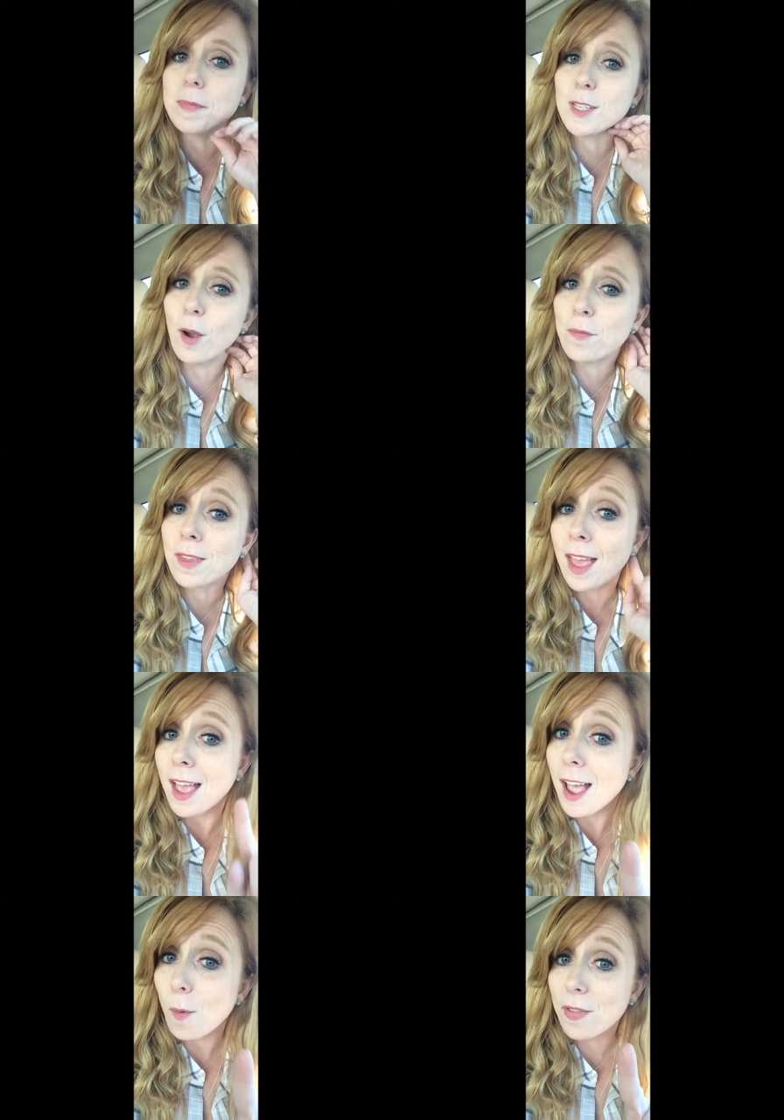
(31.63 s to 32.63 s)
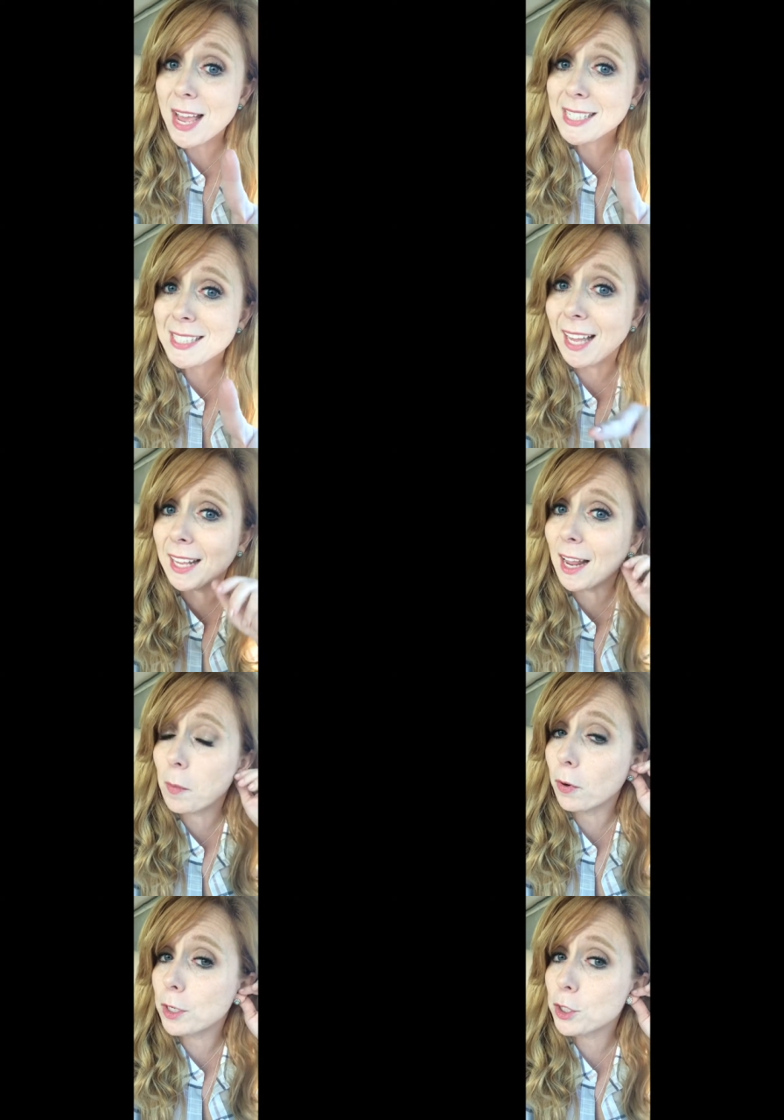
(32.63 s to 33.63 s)
So, with that said,
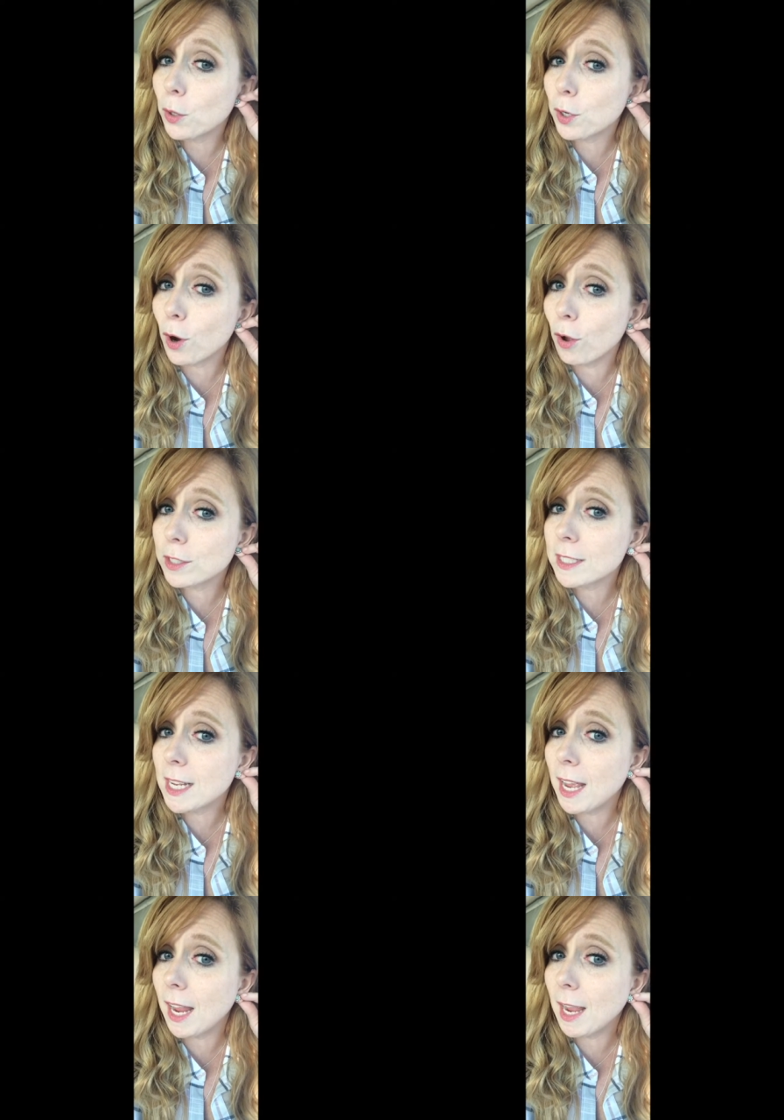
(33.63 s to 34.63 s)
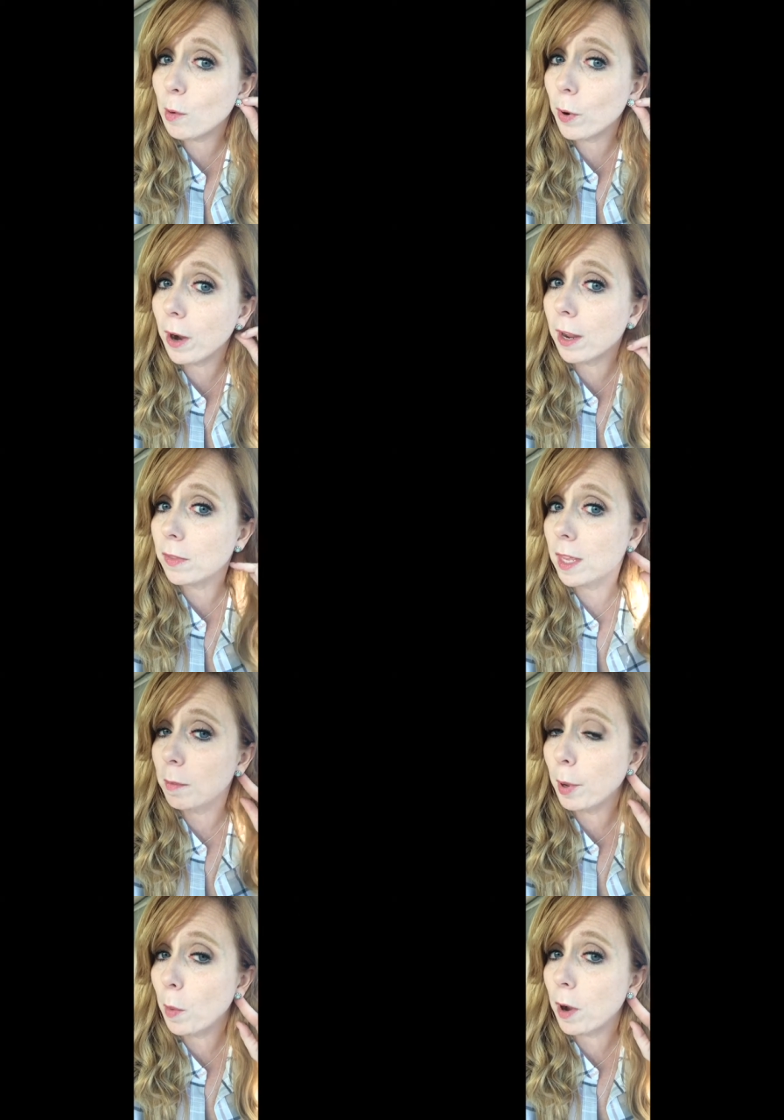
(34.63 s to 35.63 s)
I'm going to show y'all today. I'm wearing the
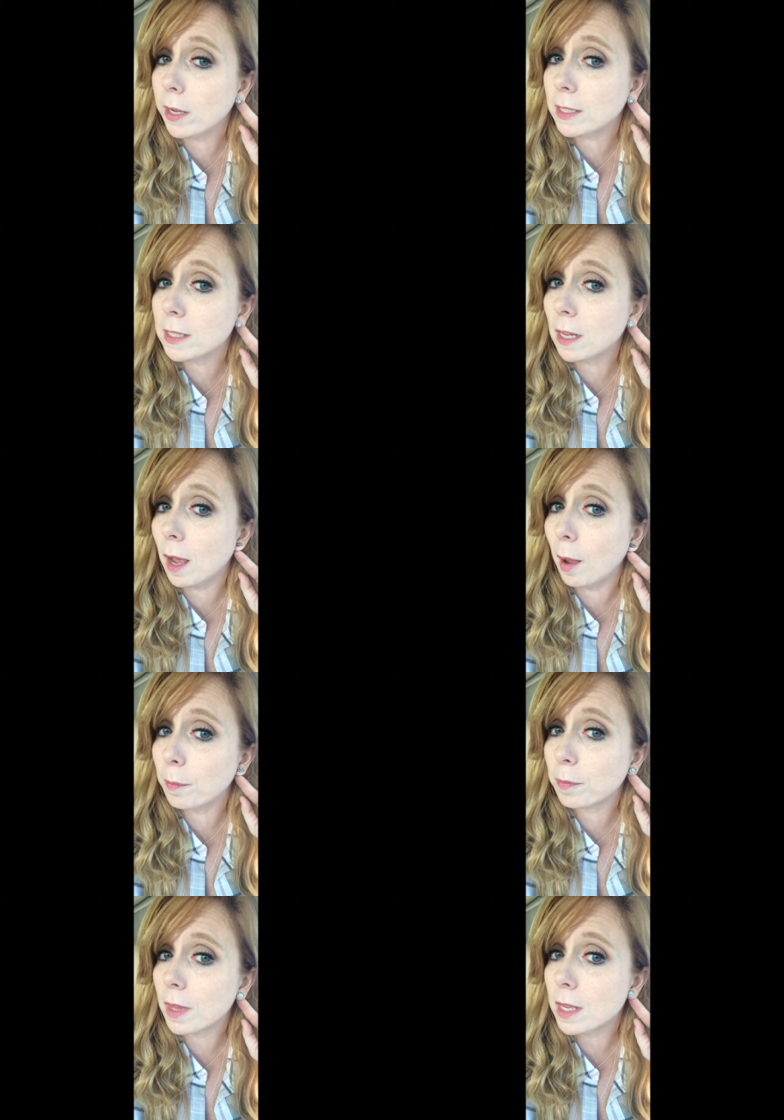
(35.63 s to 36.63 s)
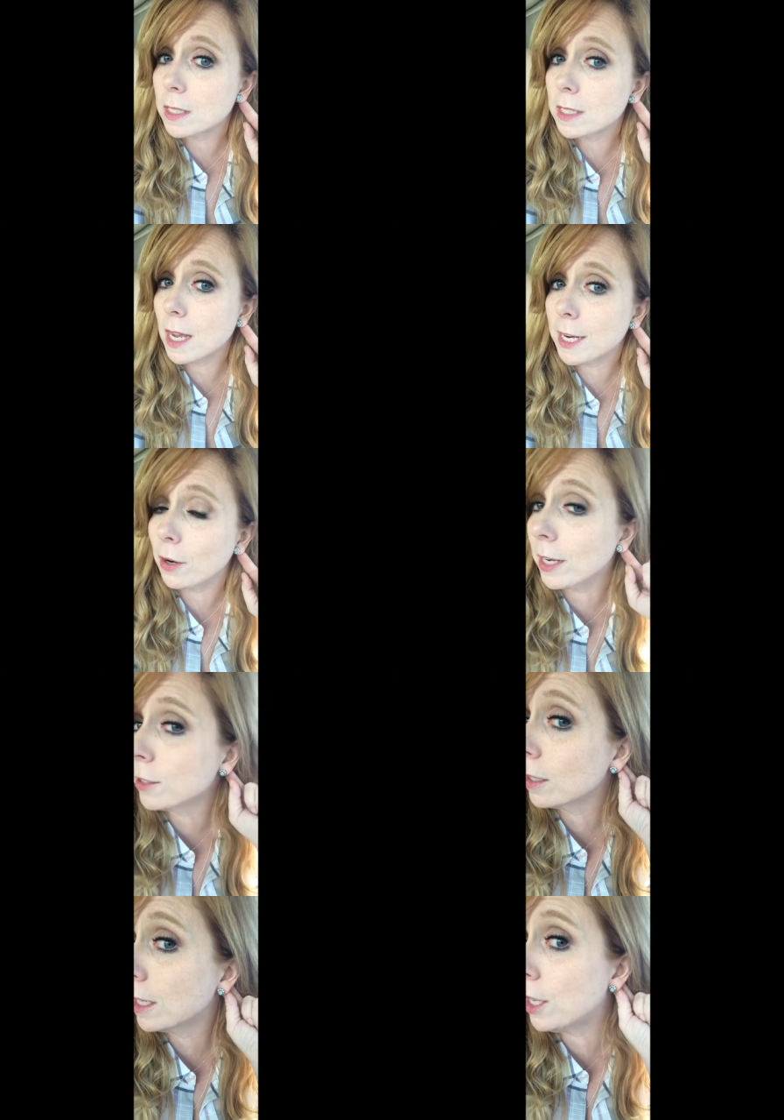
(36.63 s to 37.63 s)
Beaumont's um, stud
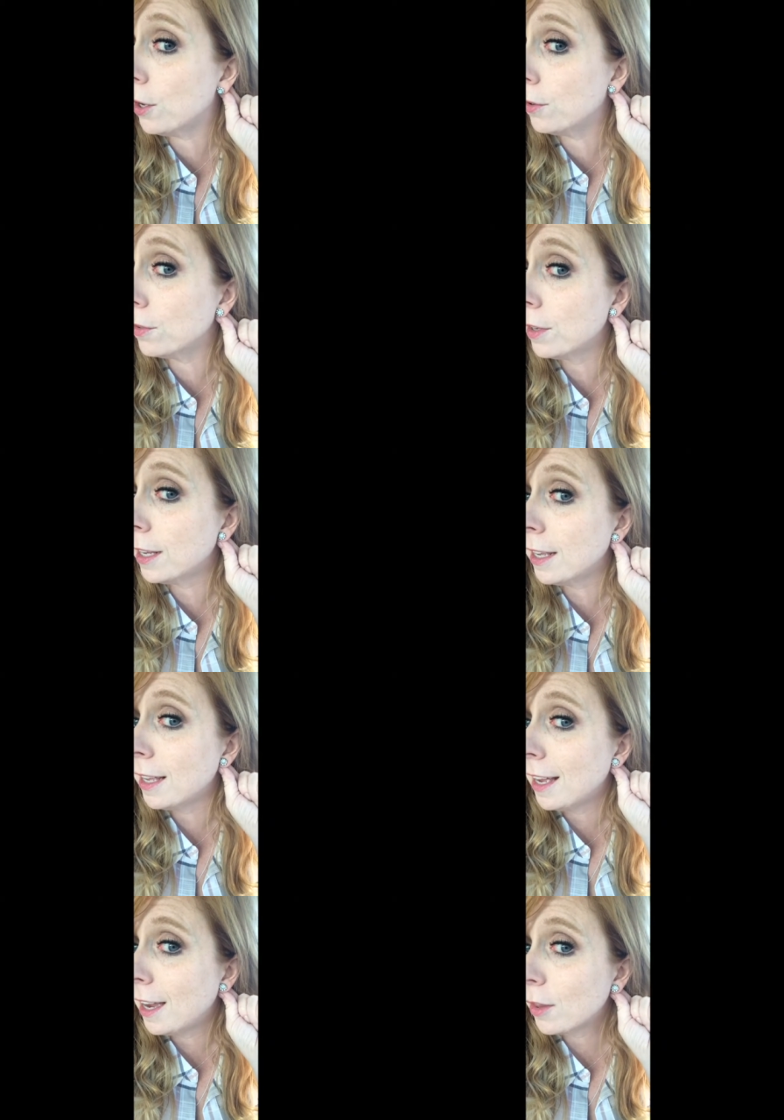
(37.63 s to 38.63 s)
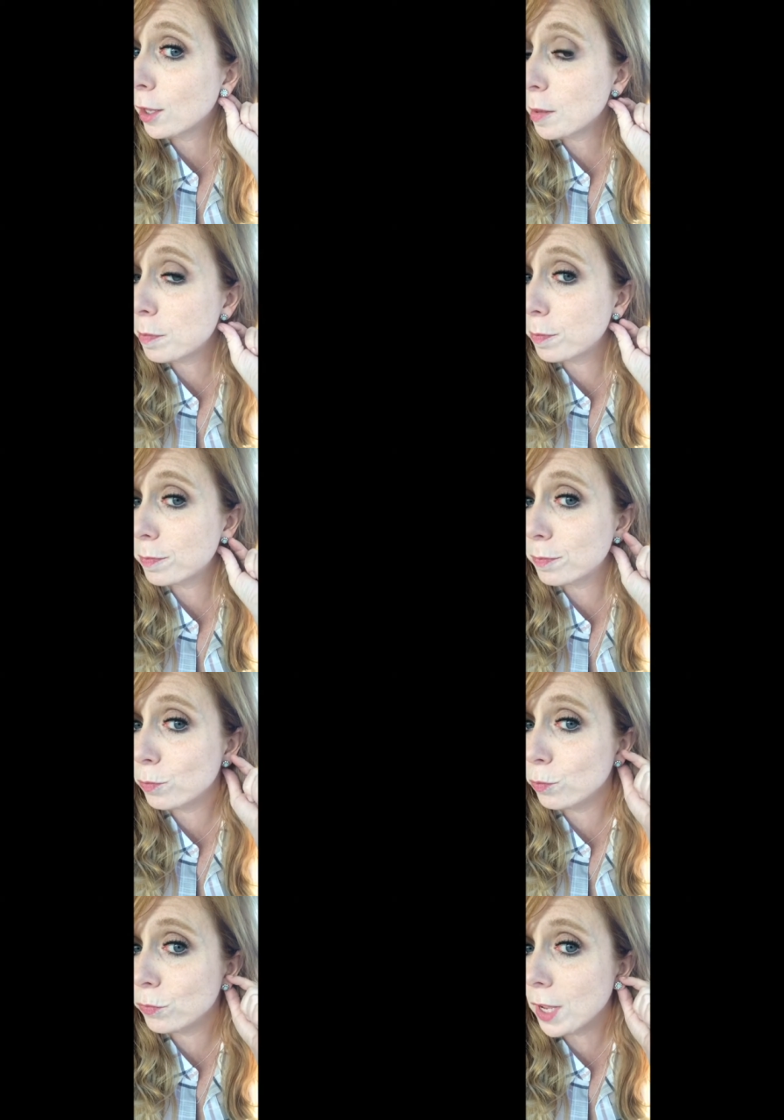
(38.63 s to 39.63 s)
earrings. Aren't they cute? They,
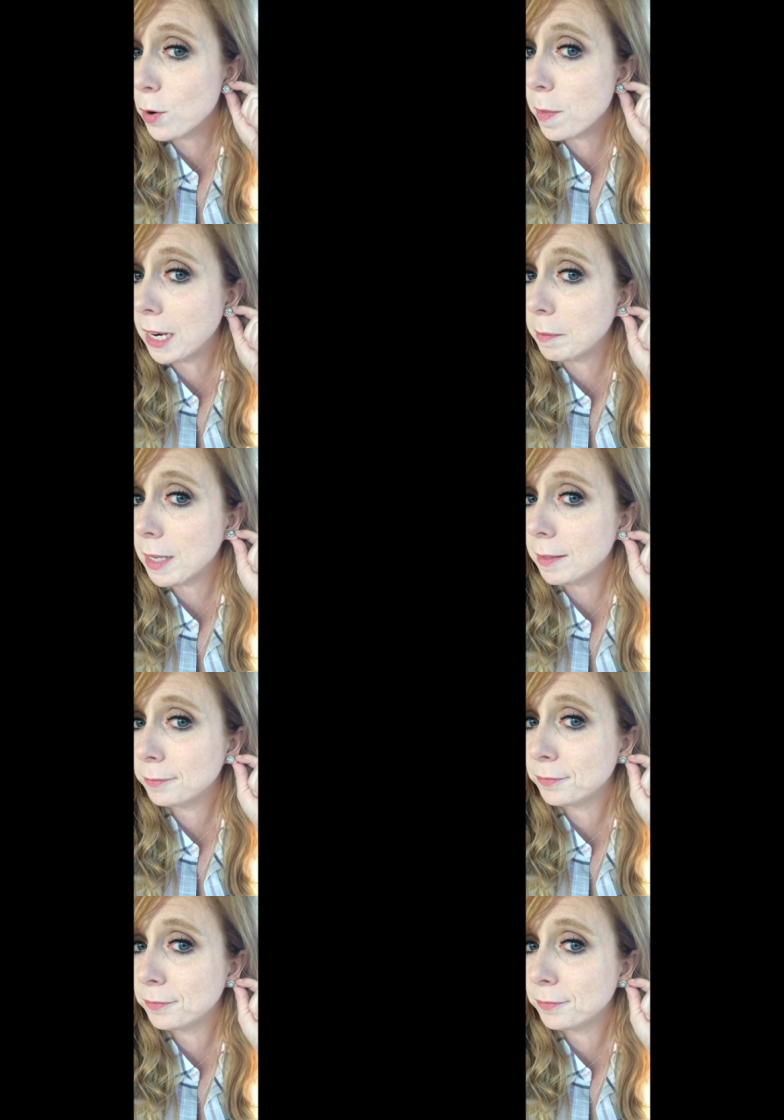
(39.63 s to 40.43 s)
they remind me